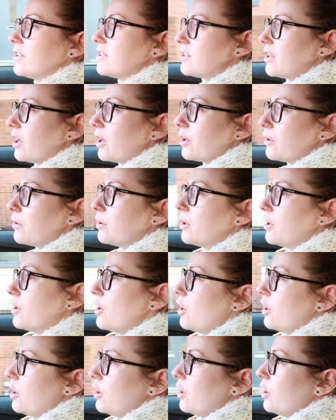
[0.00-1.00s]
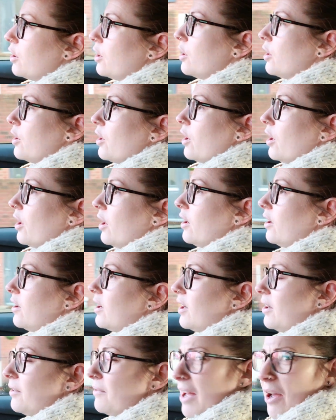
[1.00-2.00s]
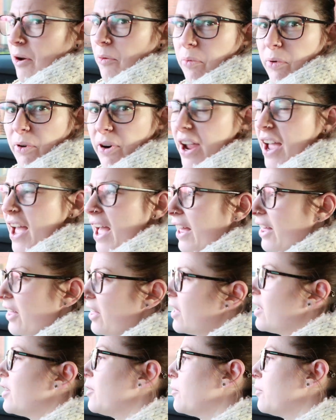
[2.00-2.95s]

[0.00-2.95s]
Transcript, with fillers: So oh, I'm out of breath.